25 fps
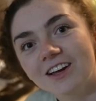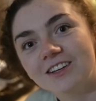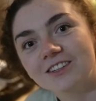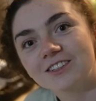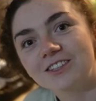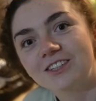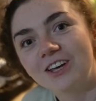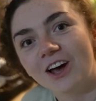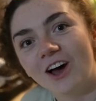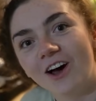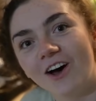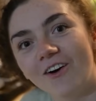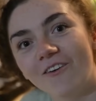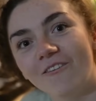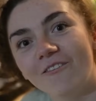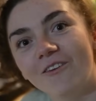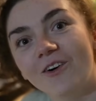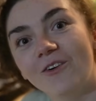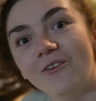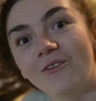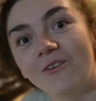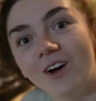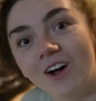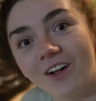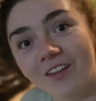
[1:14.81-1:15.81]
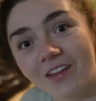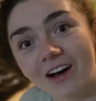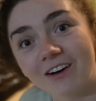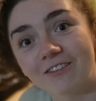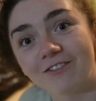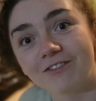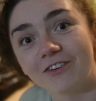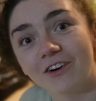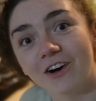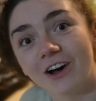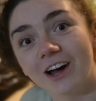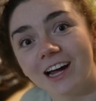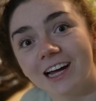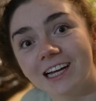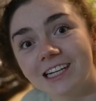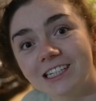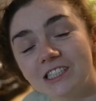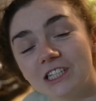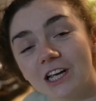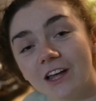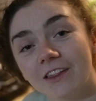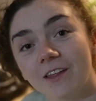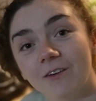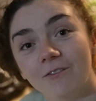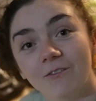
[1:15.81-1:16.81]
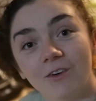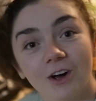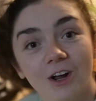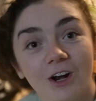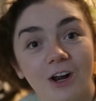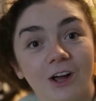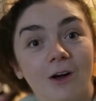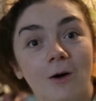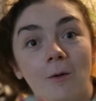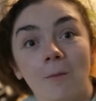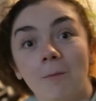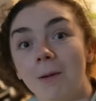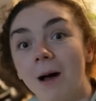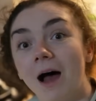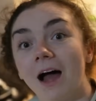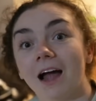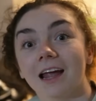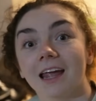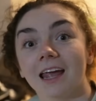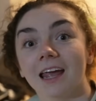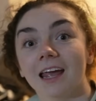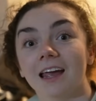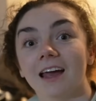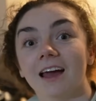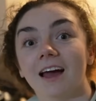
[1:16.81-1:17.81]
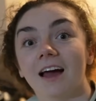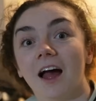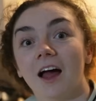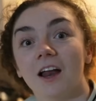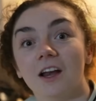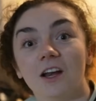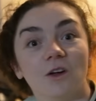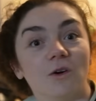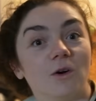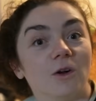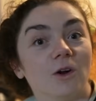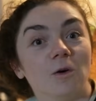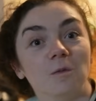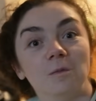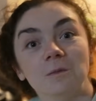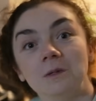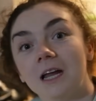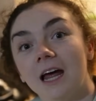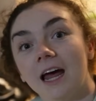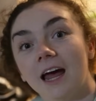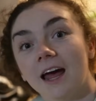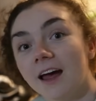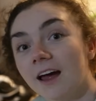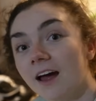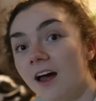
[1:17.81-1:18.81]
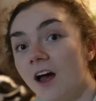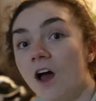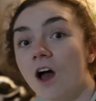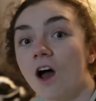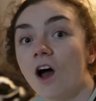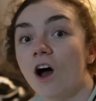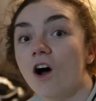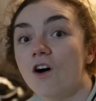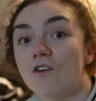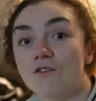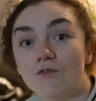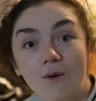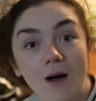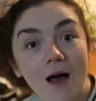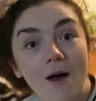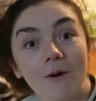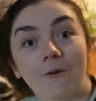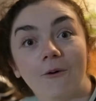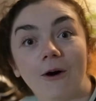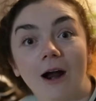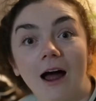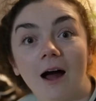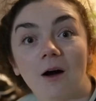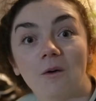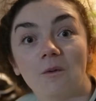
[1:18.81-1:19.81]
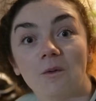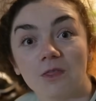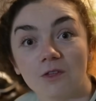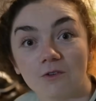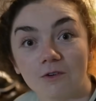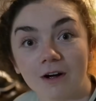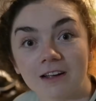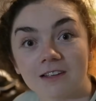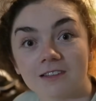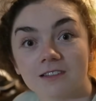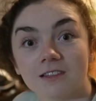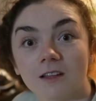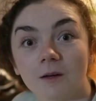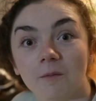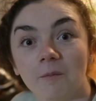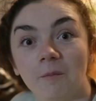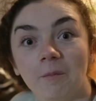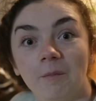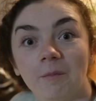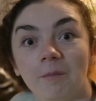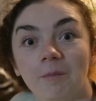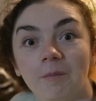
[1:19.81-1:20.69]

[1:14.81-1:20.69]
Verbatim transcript: So we'll roll that footage and then we're going to come back here and do an update of where we're at with the rest of them.